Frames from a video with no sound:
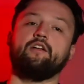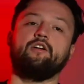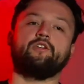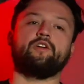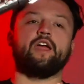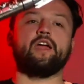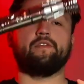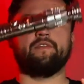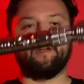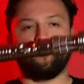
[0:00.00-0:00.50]

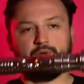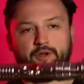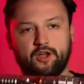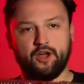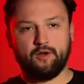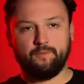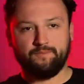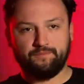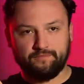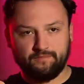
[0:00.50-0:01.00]
Okay, there we
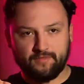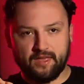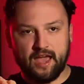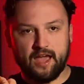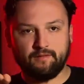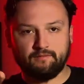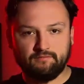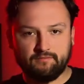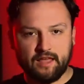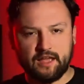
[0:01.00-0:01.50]
go.
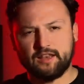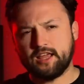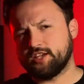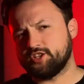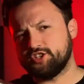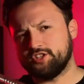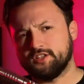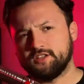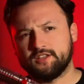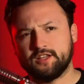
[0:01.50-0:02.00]
That
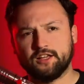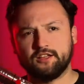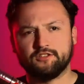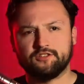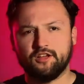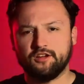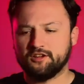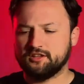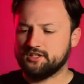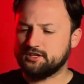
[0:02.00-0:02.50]
actually didn't take as
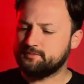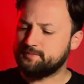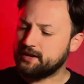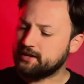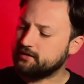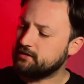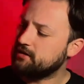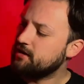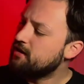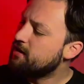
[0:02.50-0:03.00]
long as I
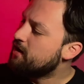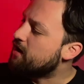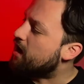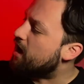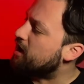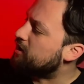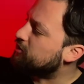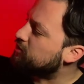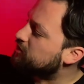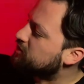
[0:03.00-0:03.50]

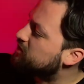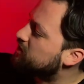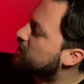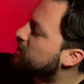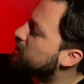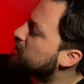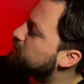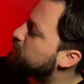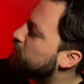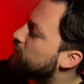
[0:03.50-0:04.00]
expected. You can see
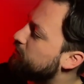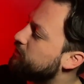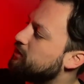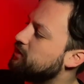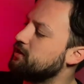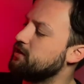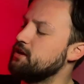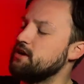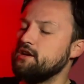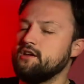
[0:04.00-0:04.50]
that it's
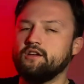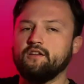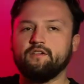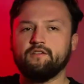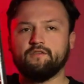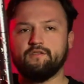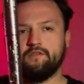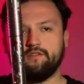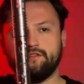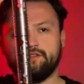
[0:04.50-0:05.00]
perfectly,
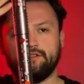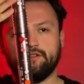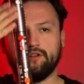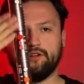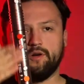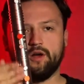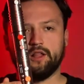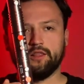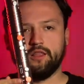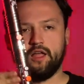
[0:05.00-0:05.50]

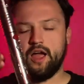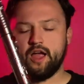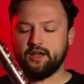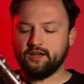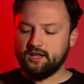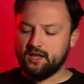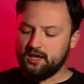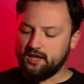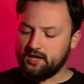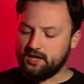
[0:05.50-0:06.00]

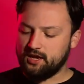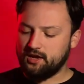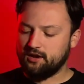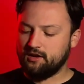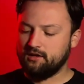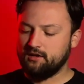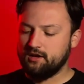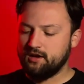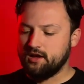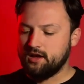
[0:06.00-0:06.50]
aligned
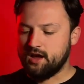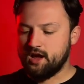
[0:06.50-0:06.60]
here.